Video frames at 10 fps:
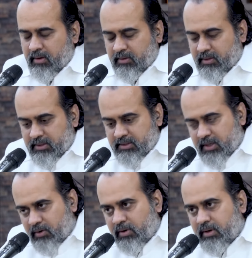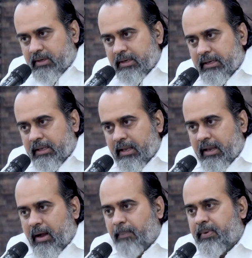The Sagun
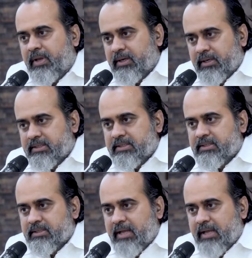appears